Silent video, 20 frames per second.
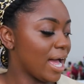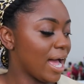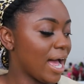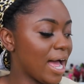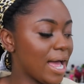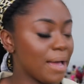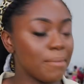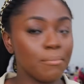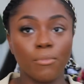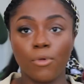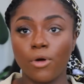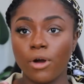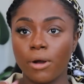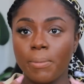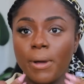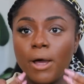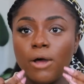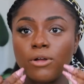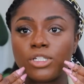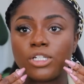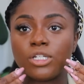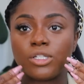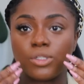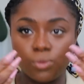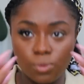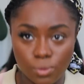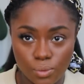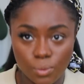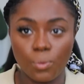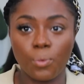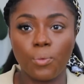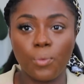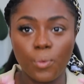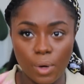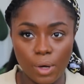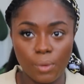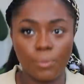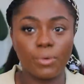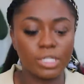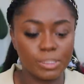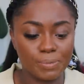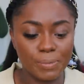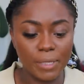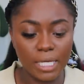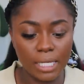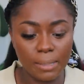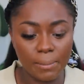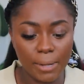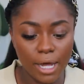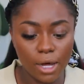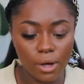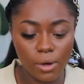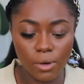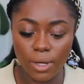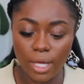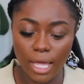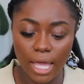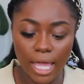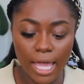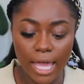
I'm more about just what we're speaking about,